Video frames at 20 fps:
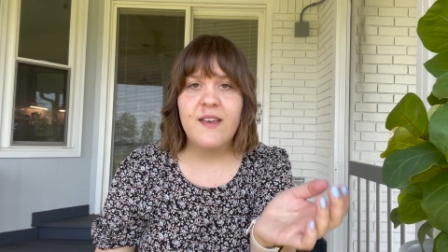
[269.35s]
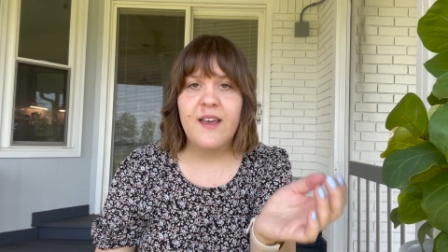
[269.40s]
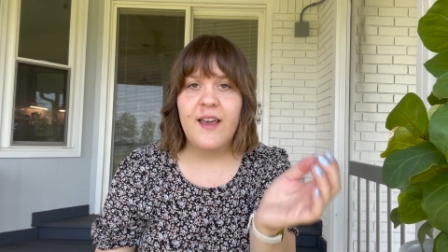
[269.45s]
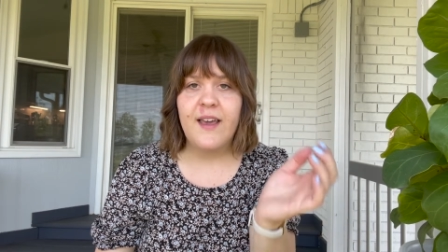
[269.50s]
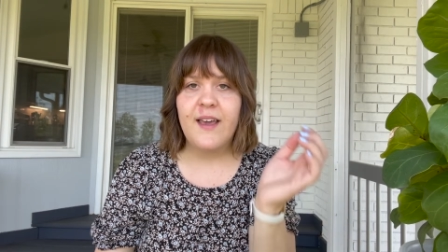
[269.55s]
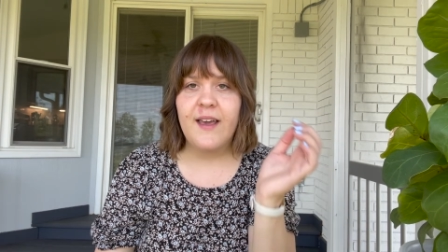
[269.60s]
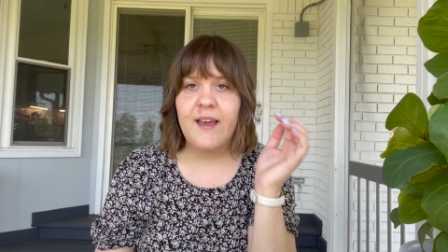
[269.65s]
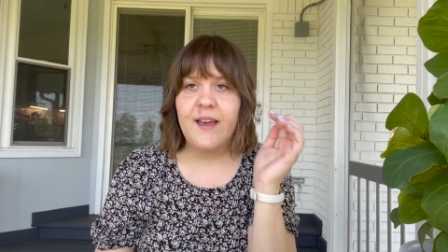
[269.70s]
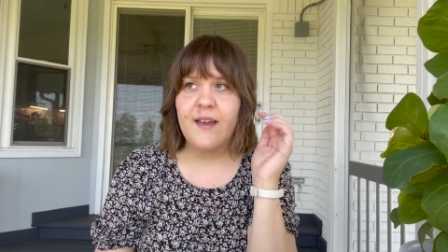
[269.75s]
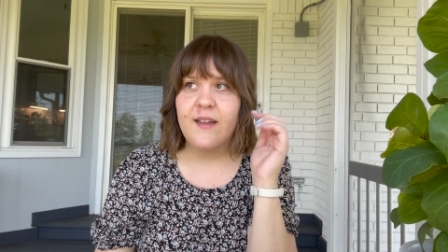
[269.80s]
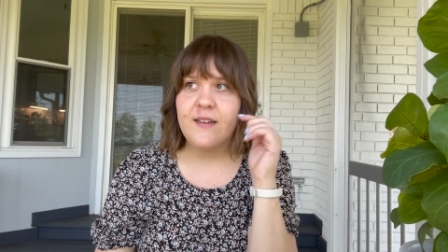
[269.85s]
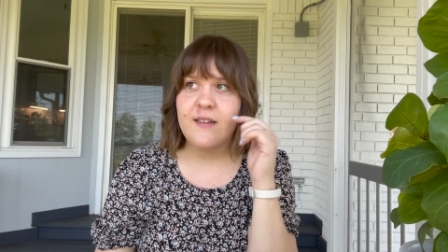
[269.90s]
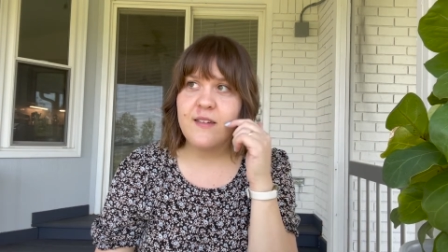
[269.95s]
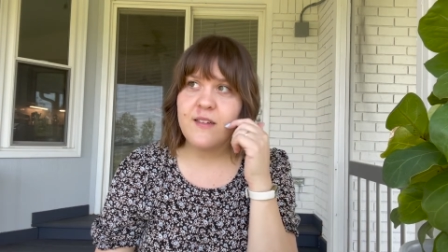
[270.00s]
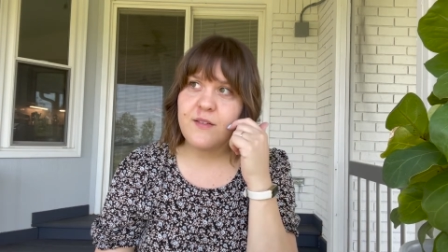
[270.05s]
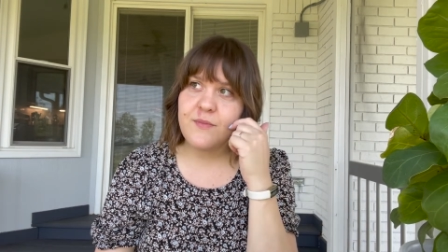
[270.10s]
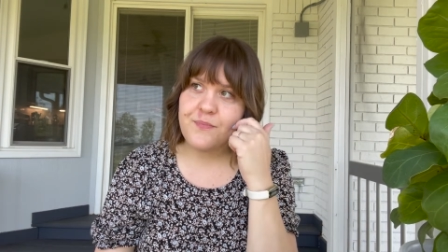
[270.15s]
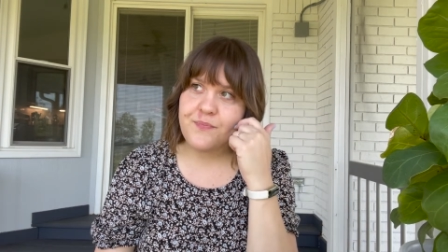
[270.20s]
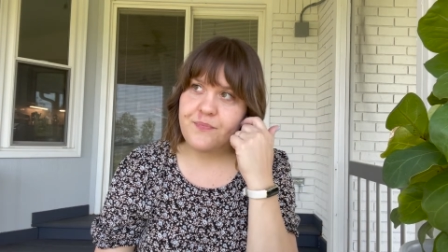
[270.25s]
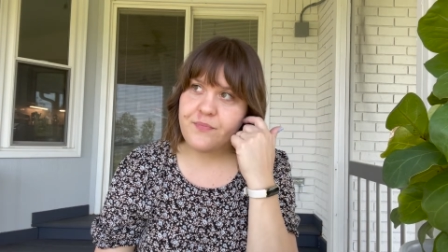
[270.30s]

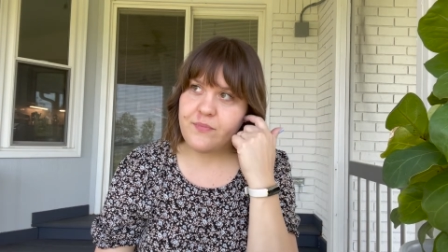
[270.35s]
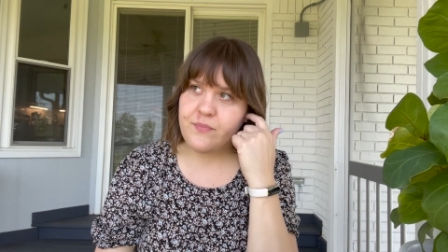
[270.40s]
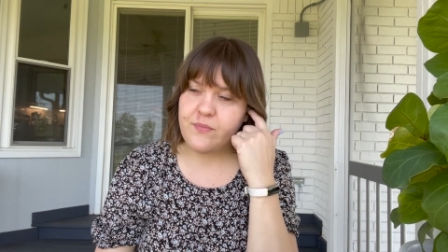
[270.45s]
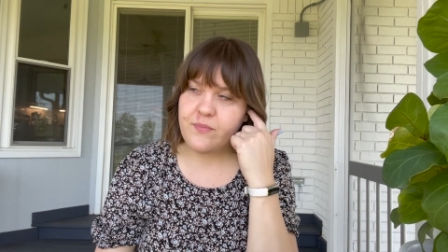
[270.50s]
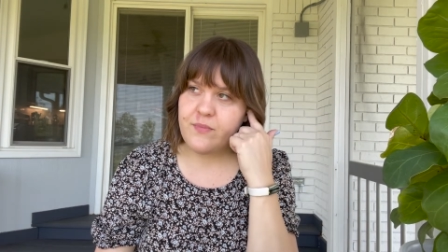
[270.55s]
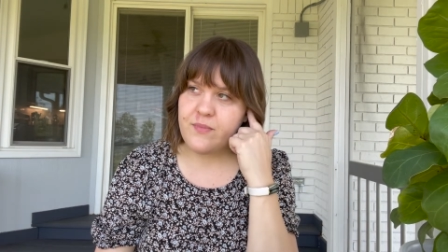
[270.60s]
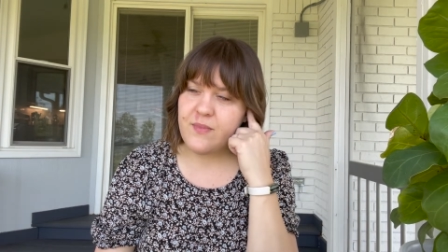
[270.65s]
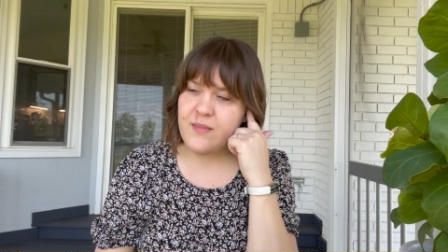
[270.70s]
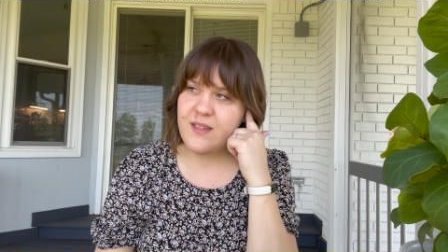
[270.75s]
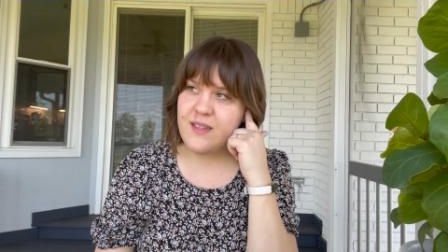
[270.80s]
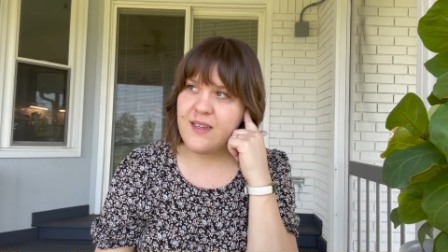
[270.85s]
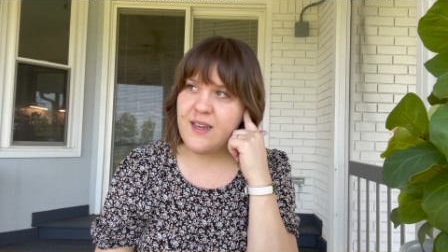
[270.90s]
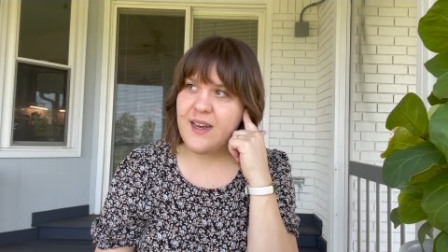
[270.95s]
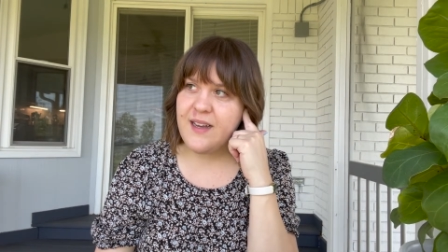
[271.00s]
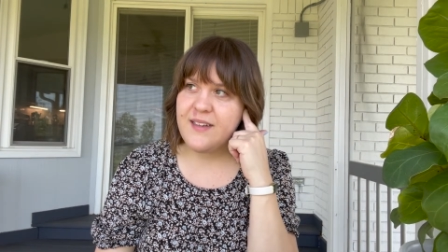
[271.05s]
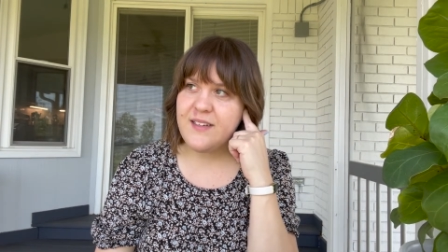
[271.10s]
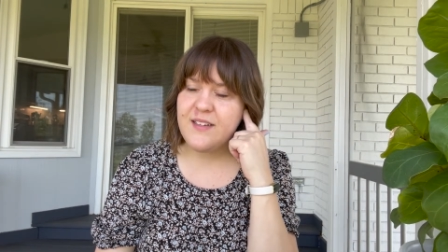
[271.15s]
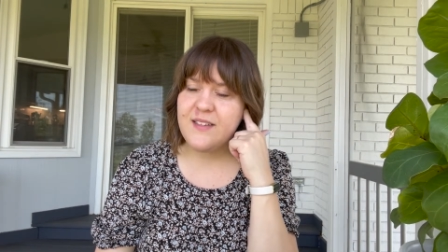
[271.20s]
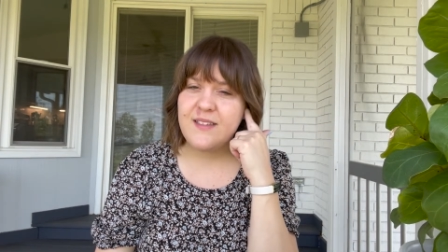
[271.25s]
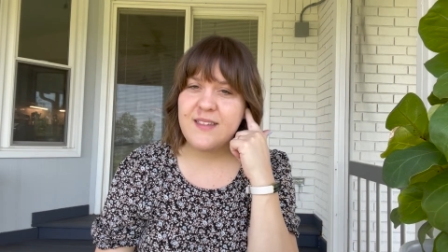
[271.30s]
and
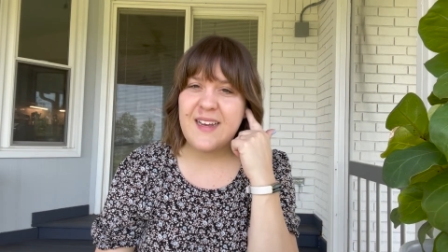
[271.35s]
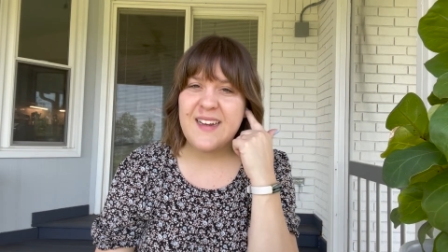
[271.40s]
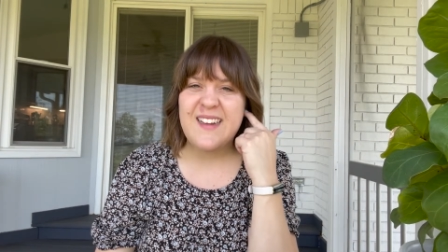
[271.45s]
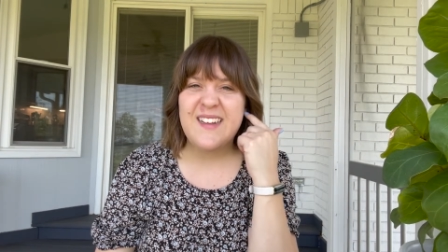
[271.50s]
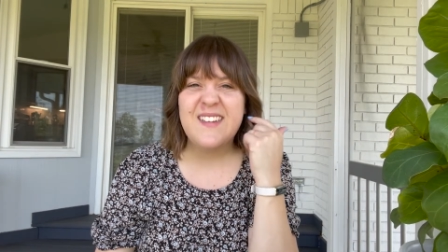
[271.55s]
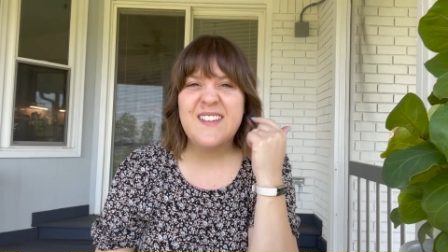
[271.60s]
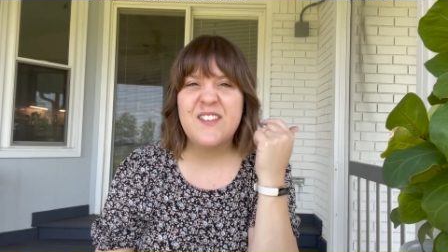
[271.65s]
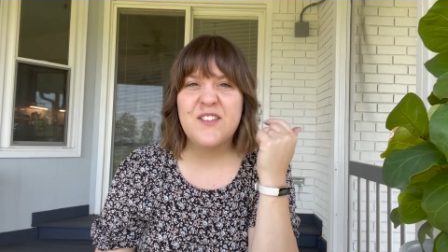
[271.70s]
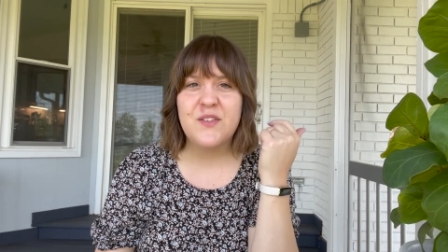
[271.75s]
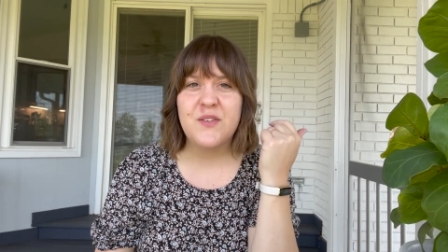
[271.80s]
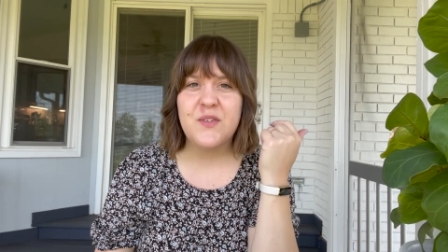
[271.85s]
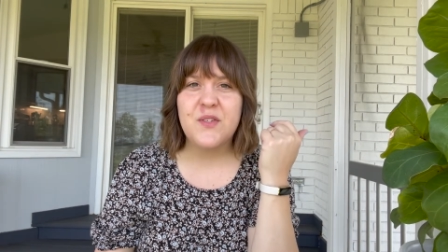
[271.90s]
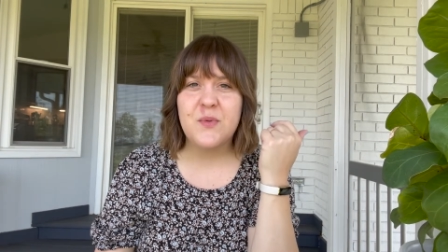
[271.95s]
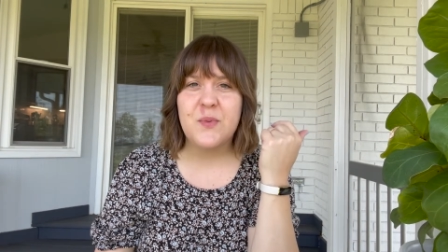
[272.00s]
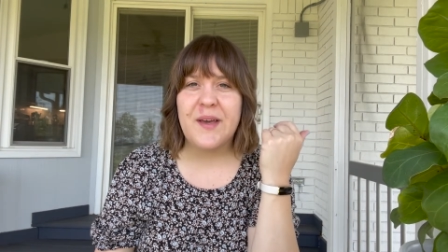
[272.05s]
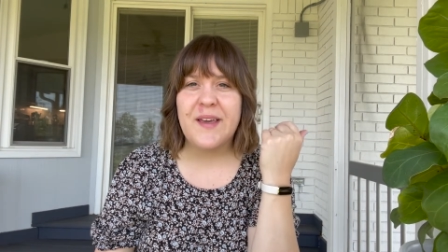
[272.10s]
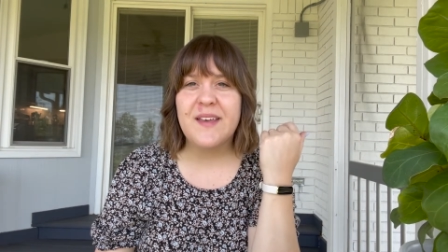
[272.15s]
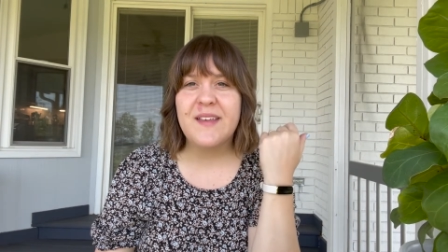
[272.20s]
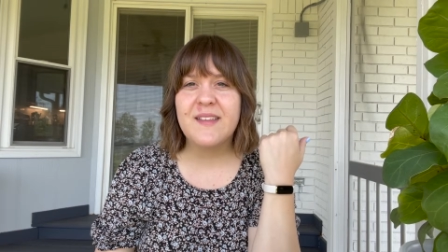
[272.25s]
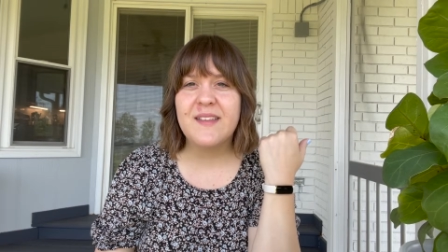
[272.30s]
I need to lose
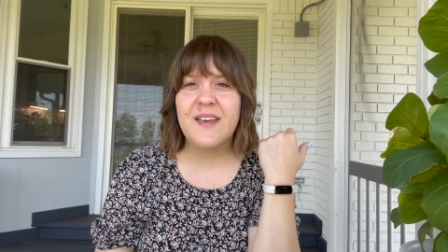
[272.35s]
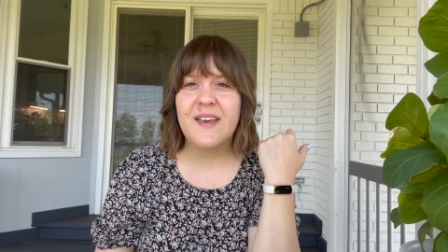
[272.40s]
weight.